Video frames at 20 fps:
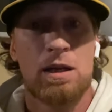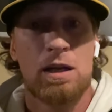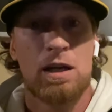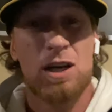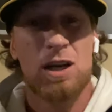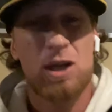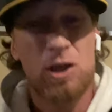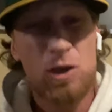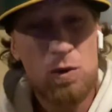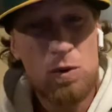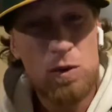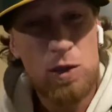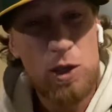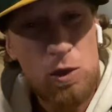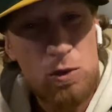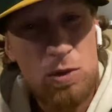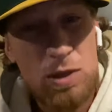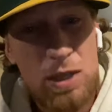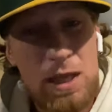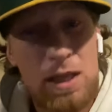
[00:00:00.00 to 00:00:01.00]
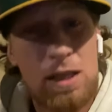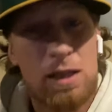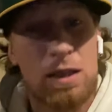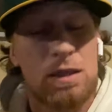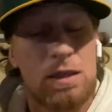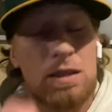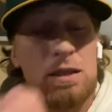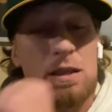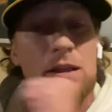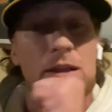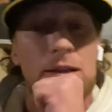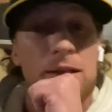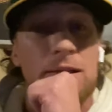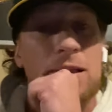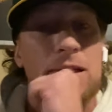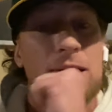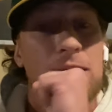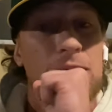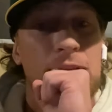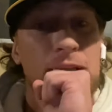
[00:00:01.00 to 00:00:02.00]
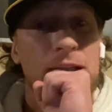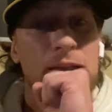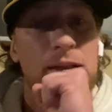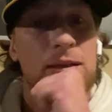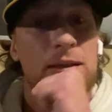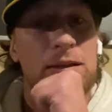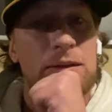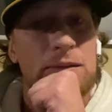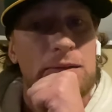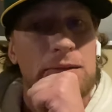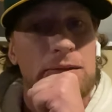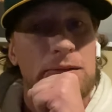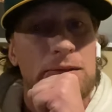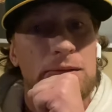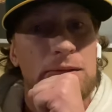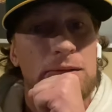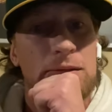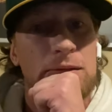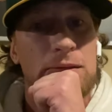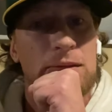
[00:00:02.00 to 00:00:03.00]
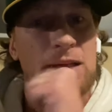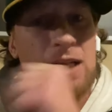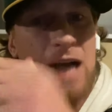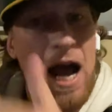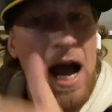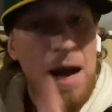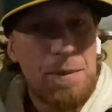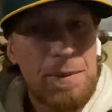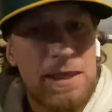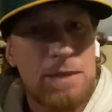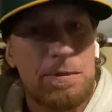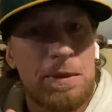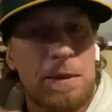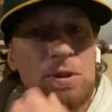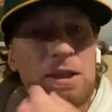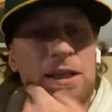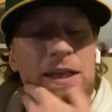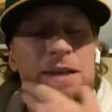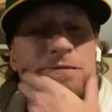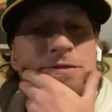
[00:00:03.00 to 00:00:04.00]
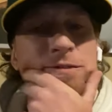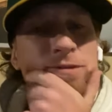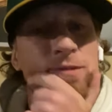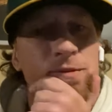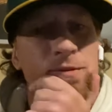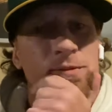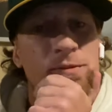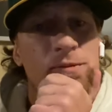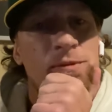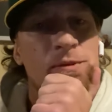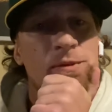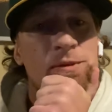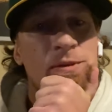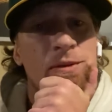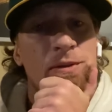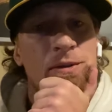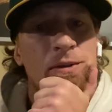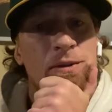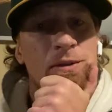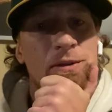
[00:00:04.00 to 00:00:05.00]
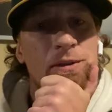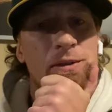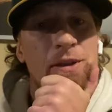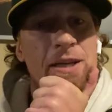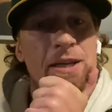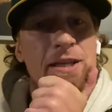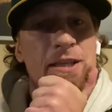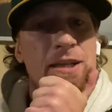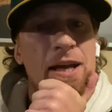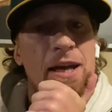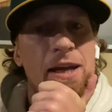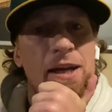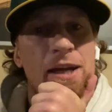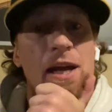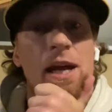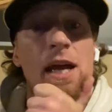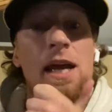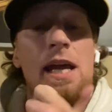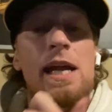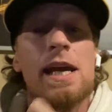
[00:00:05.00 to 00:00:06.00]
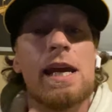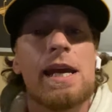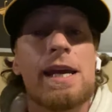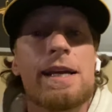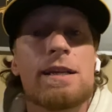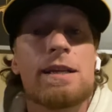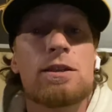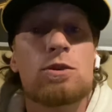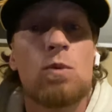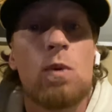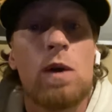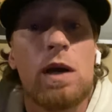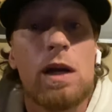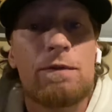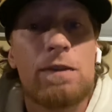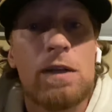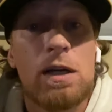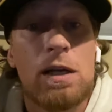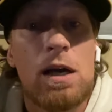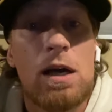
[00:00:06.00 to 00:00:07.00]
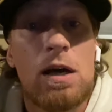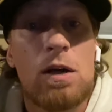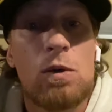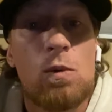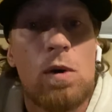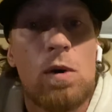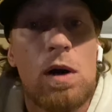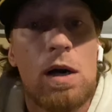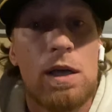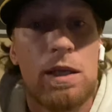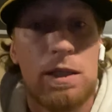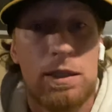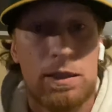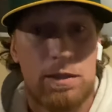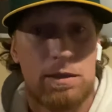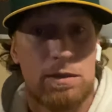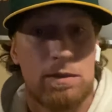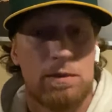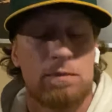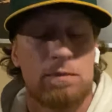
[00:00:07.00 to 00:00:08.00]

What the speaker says: Do you see the comments people leave? They say, he's one of the good ones.